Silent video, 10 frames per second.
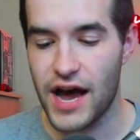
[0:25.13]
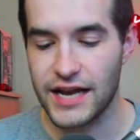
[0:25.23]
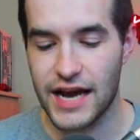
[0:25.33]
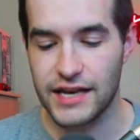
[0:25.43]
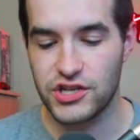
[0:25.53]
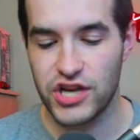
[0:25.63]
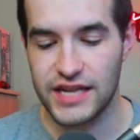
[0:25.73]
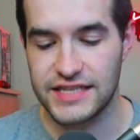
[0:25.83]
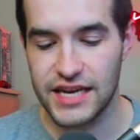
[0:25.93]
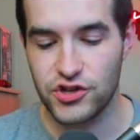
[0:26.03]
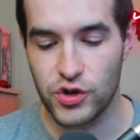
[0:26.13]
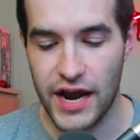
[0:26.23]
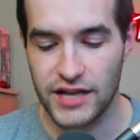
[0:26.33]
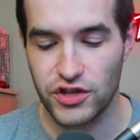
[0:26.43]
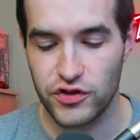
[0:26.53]
gotten a chance to get your
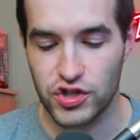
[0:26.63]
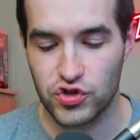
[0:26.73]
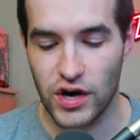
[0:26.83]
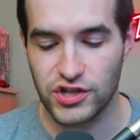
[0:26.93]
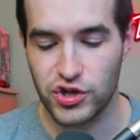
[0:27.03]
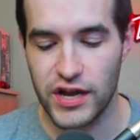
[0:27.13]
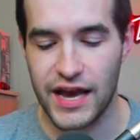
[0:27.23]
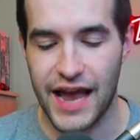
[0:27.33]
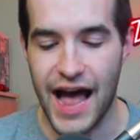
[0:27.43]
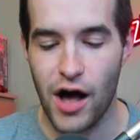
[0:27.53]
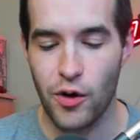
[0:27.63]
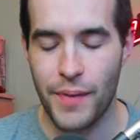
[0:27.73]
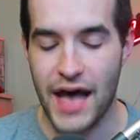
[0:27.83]
hands on the structure deck, Albaz